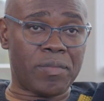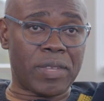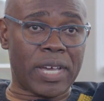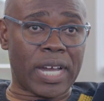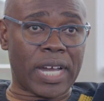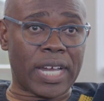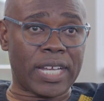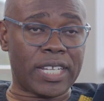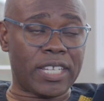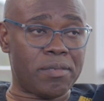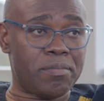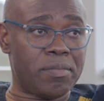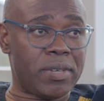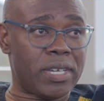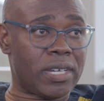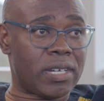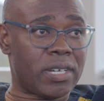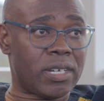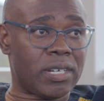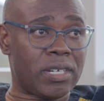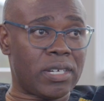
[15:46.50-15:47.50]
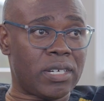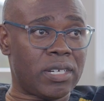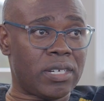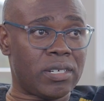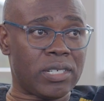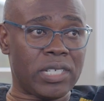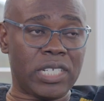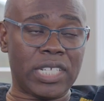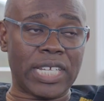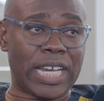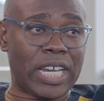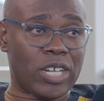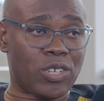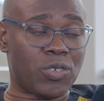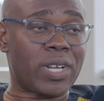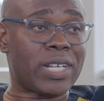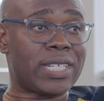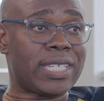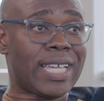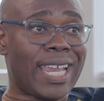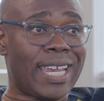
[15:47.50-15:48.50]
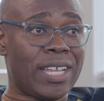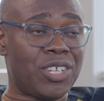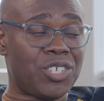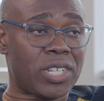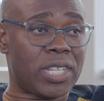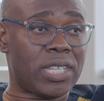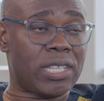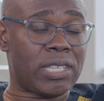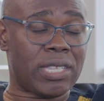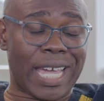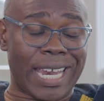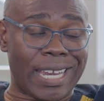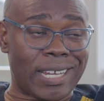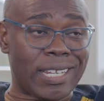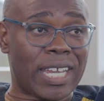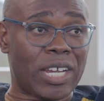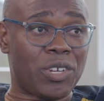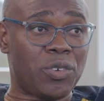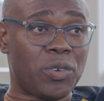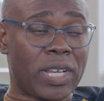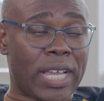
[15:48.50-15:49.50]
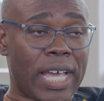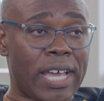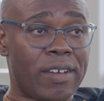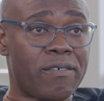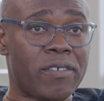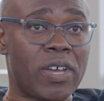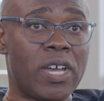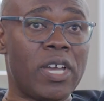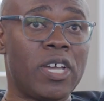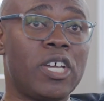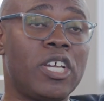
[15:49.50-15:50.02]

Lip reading: Academic, intellectual talent that we'll have